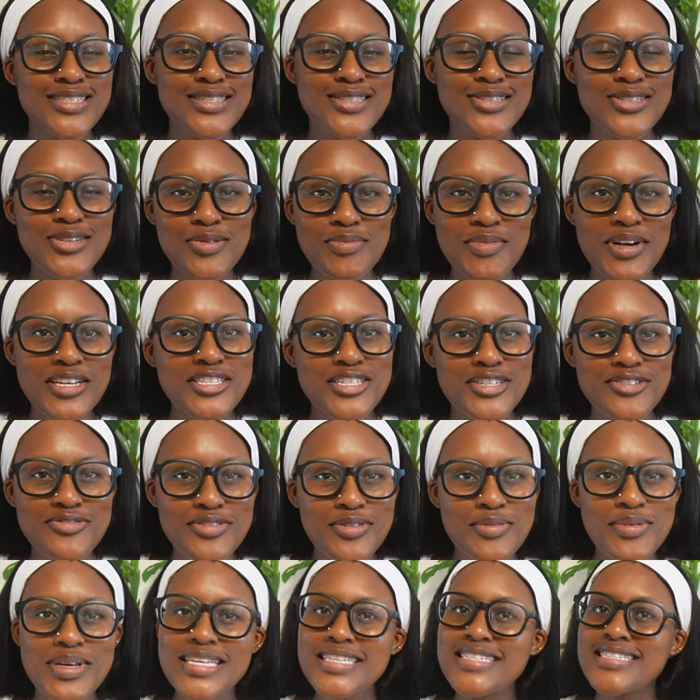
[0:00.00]
Too much
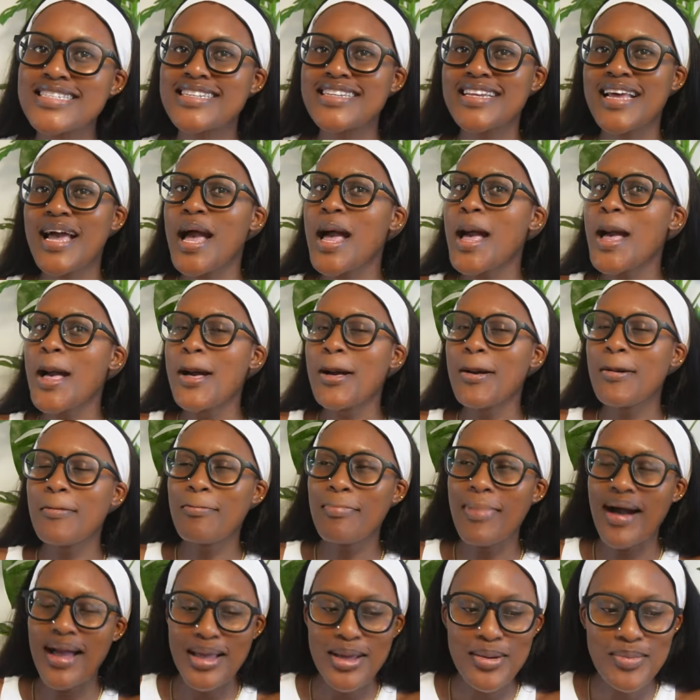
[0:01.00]
information.
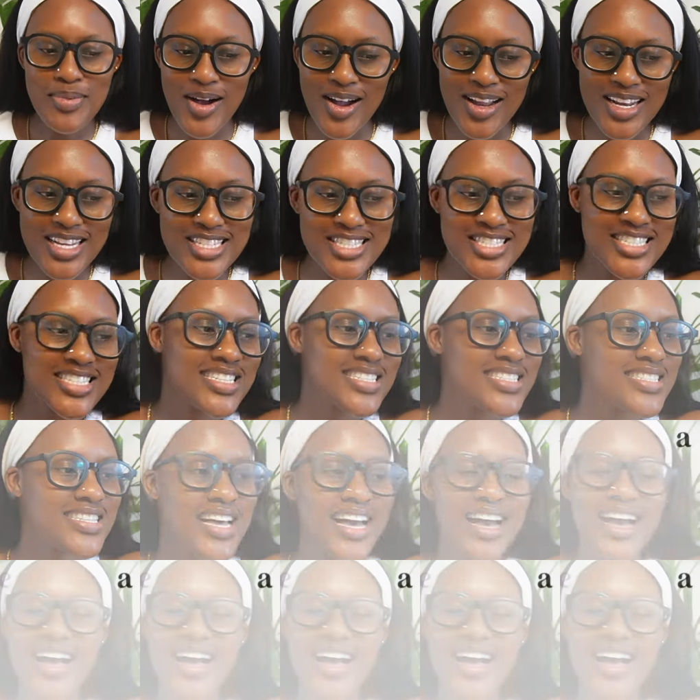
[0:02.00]
My apologies.